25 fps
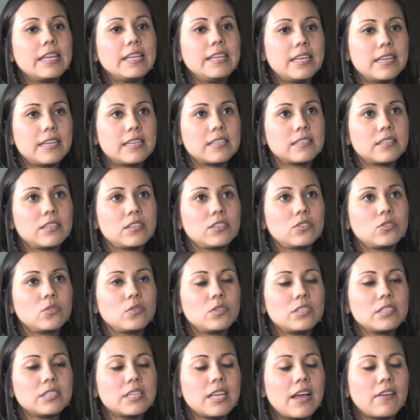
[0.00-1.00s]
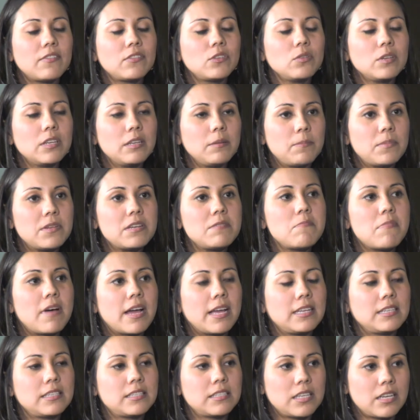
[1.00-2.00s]
Yes, the students have to keep in
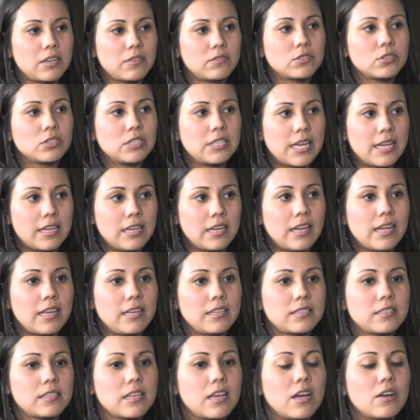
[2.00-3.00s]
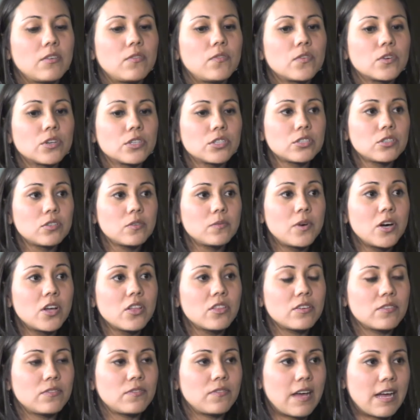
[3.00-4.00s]
mind several deadlines. First of all,
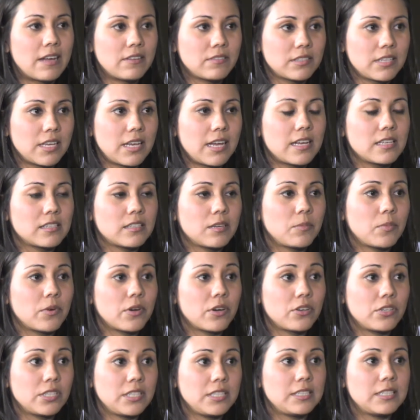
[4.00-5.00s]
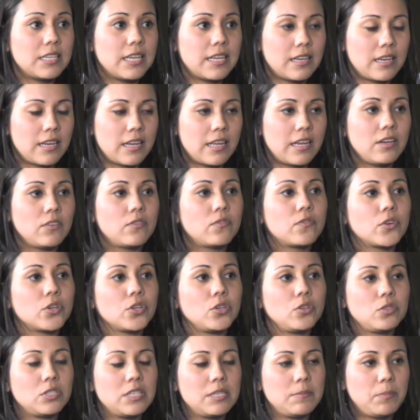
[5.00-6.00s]
the FAFSA has a priority deadline for
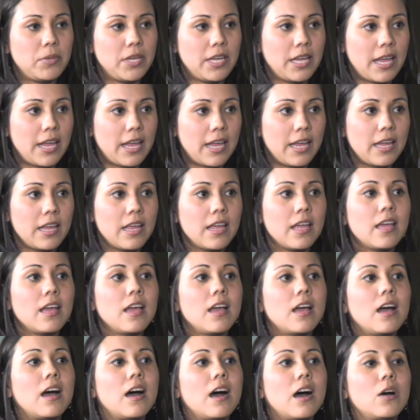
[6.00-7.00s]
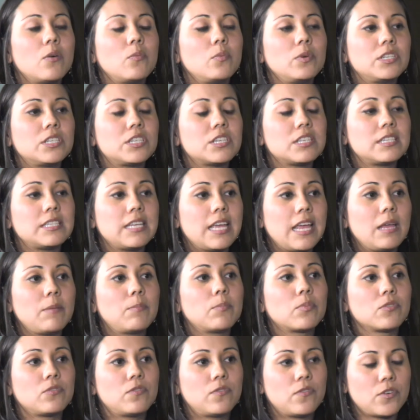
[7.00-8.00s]
UTPA, which is
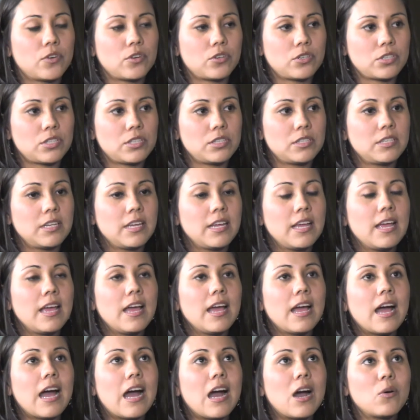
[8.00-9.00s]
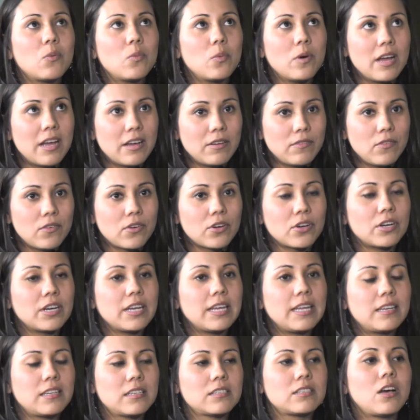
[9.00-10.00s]
April 1st. However,
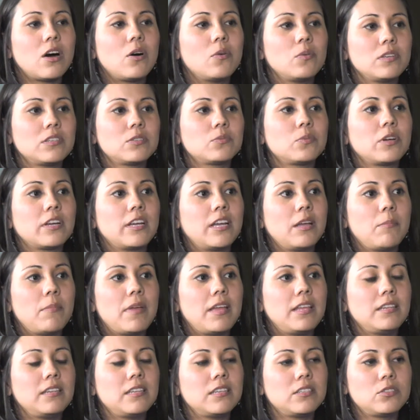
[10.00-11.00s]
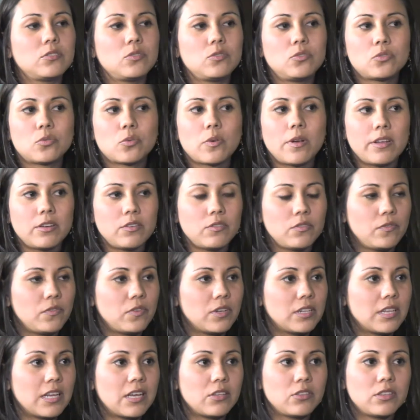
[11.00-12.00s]
it is always recommended to try to
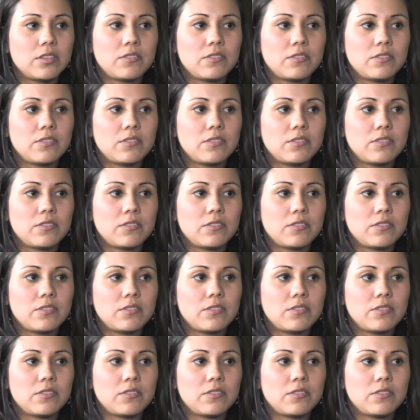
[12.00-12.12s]
fill out